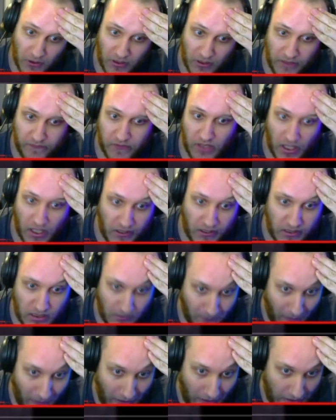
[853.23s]
if you're not going to
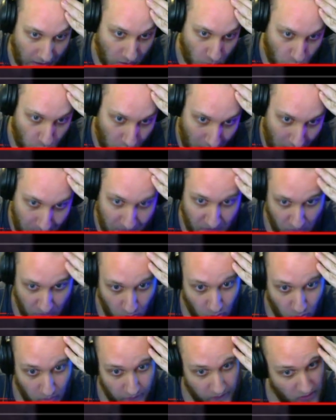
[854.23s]
buy a weapon,
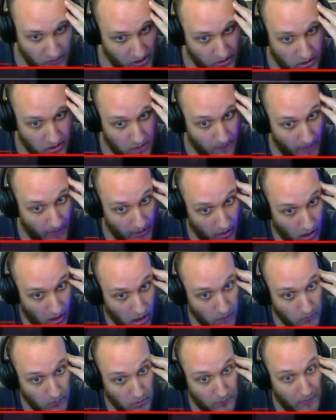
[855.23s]
or if you're not going to buy
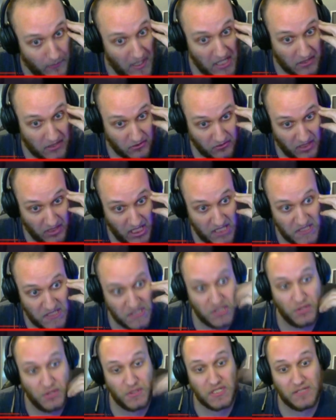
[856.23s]
armor, buy grenades
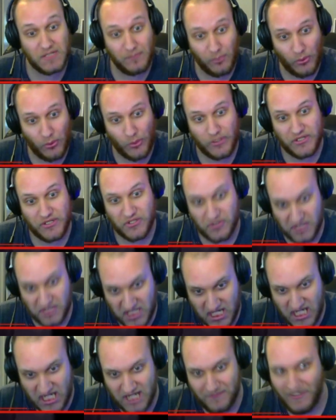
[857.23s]
to support your
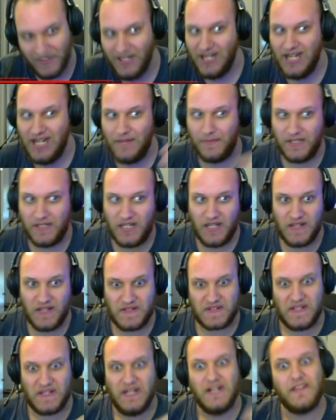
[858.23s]
team,
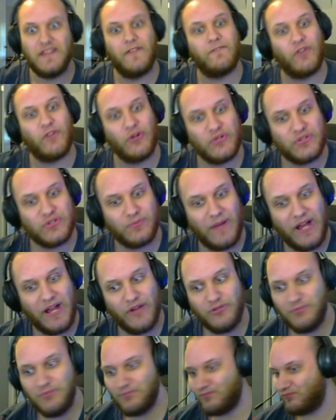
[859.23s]
because the first
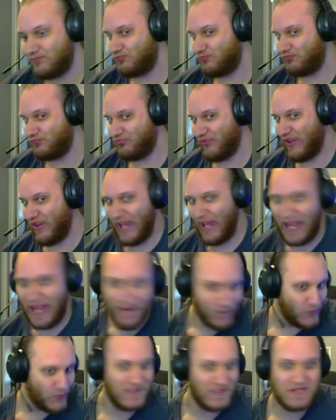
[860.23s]
round,
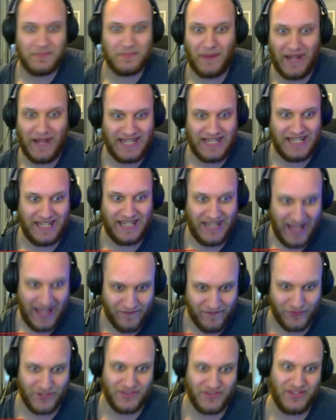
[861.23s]
everyone's buying
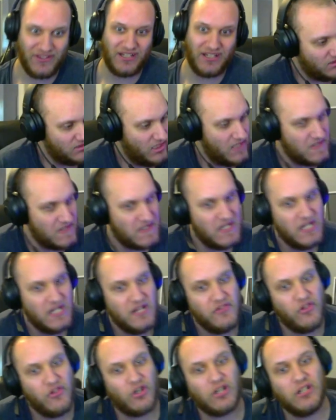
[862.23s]
everything, because
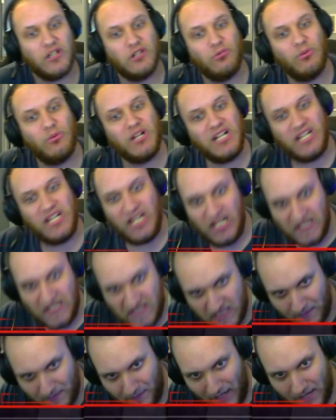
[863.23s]
they're going to want to get into
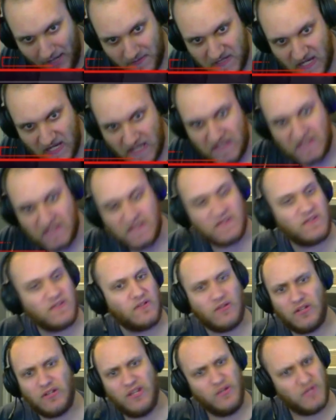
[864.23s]
the bomb sites, so they're
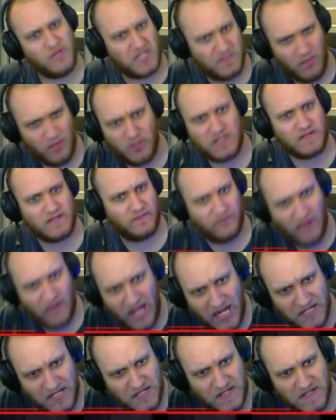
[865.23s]
going to use smokes and
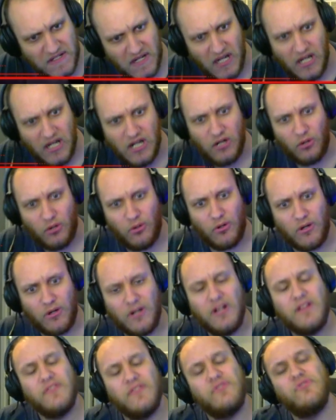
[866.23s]
flashes,
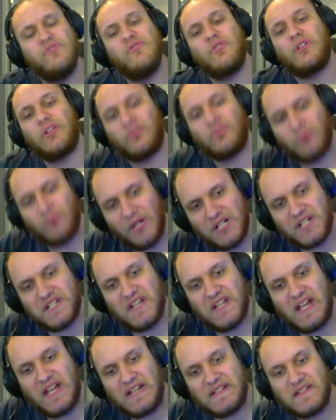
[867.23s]
or they're going to rush
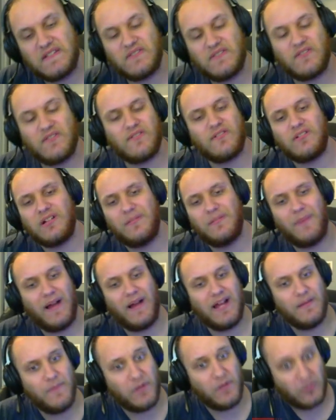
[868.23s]
sites, so they're going to buy
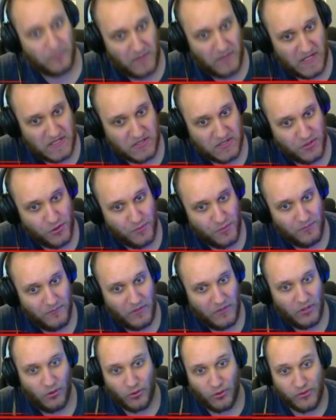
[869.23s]
a better pistol,
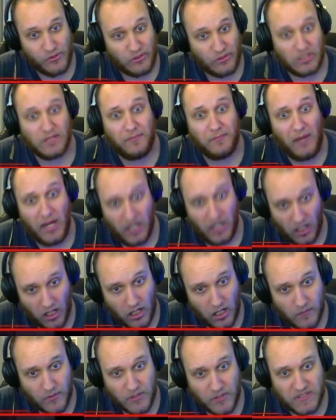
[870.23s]
or they're going to buy
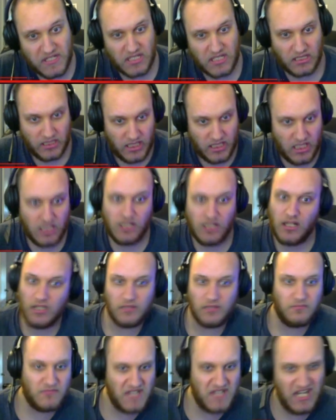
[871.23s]
armor to lead and
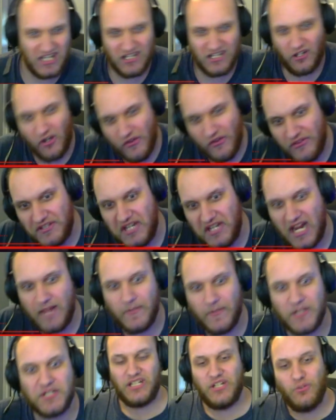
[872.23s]
take all the
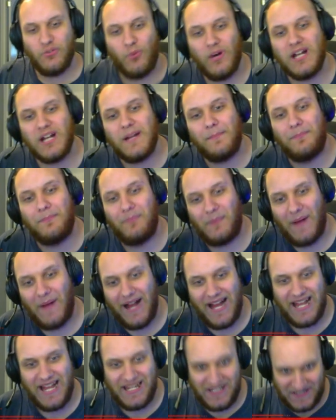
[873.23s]
damage. You want to
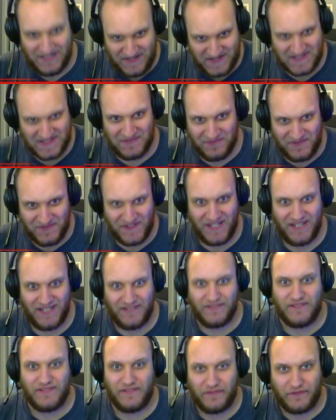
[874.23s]
buy something
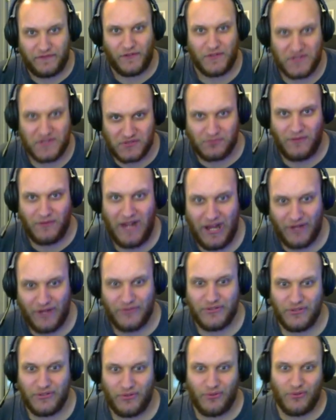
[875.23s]
the first round,
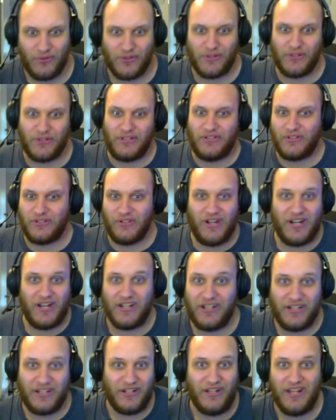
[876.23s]
or you're not
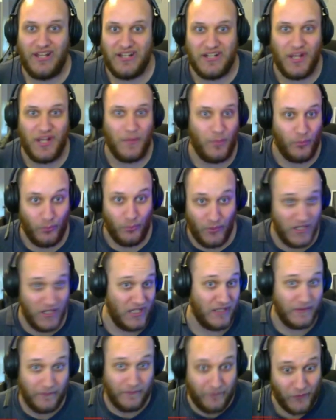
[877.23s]
going to end up
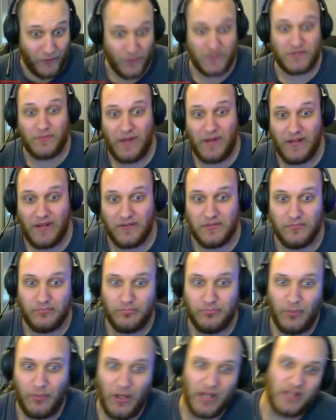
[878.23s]
winning the first round.
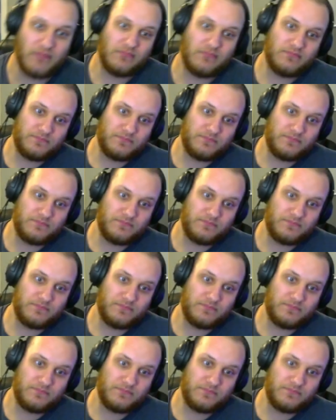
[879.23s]
But